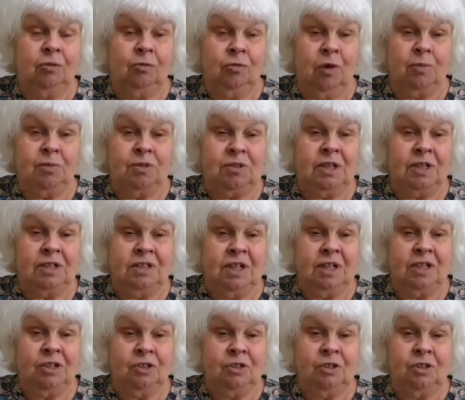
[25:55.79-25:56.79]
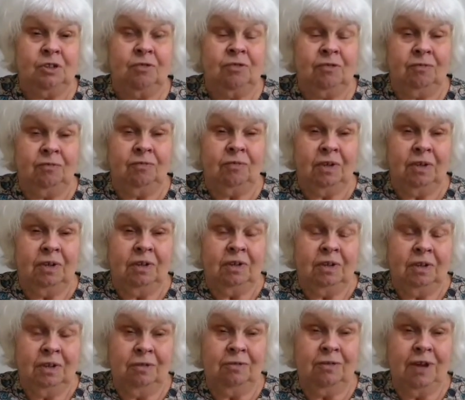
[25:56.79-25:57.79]
representations of
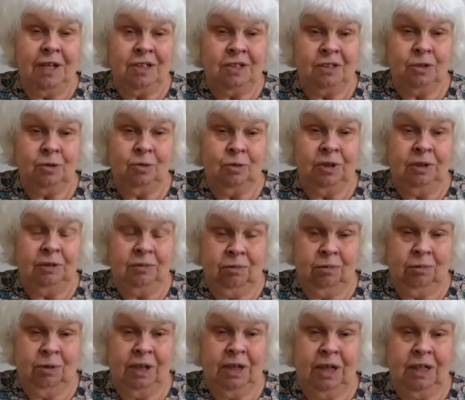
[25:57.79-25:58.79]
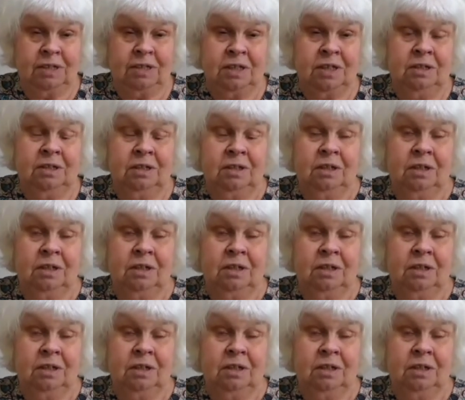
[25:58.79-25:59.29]
heads that we get in